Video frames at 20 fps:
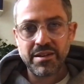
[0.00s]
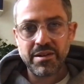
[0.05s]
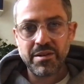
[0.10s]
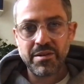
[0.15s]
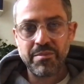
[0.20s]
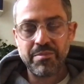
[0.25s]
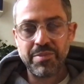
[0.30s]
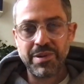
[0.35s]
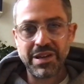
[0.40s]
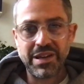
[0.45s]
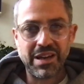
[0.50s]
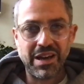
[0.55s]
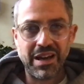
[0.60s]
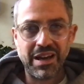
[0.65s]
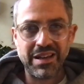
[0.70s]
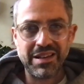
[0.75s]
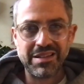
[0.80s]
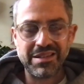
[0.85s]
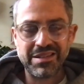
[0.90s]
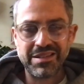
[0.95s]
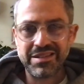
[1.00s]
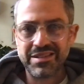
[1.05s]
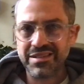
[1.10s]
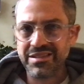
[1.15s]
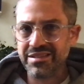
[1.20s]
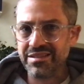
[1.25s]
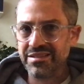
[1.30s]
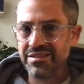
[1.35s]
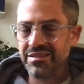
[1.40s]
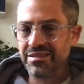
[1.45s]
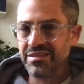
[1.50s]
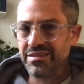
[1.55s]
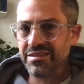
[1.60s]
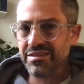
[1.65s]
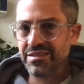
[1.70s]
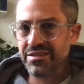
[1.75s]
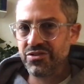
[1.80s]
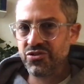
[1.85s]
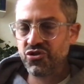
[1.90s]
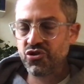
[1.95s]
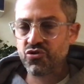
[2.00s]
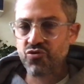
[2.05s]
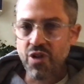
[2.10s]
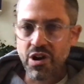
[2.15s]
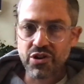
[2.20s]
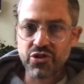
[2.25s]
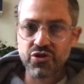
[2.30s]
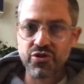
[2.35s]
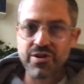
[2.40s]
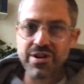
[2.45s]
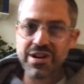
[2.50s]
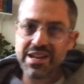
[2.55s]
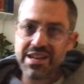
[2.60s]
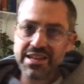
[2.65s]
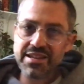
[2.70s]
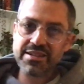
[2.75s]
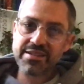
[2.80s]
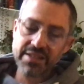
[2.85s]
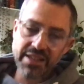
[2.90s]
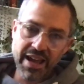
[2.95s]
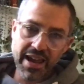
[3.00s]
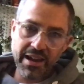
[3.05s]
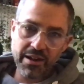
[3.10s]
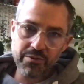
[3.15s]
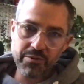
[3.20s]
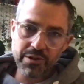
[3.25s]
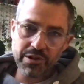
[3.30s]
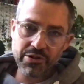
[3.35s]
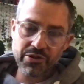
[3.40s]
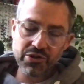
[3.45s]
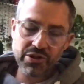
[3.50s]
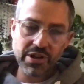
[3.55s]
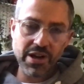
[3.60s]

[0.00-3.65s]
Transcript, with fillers: because structure is language